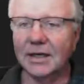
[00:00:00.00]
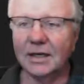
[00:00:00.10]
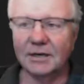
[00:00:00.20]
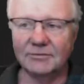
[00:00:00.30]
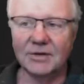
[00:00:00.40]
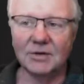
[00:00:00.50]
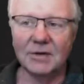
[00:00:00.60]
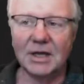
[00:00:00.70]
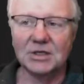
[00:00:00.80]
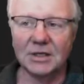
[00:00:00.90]

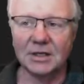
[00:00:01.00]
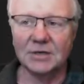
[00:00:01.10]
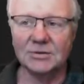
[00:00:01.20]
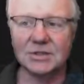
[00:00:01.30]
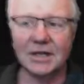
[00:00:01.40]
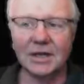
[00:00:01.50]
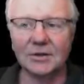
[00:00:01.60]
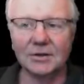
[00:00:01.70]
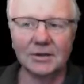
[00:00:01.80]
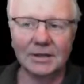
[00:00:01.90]
configuration used in
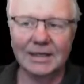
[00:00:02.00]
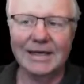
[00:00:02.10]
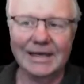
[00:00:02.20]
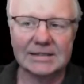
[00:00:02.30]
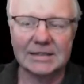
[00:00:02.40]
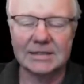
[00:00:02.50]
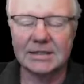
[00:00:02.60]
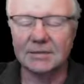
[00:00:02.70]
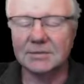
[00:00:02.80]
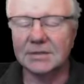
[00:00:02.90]
other Linux
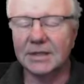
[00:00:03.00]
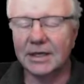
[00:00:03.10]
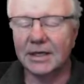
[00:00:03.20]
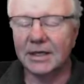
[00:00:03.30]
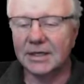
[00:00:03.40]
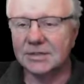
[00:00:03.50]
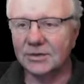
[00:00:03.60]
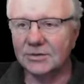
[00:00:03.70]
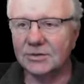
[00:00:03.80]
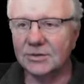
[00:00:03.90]
systems.
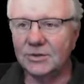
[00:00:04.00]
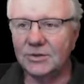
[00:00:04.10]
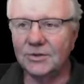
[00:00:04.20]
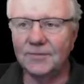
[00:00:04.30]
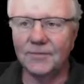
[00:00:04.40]
So to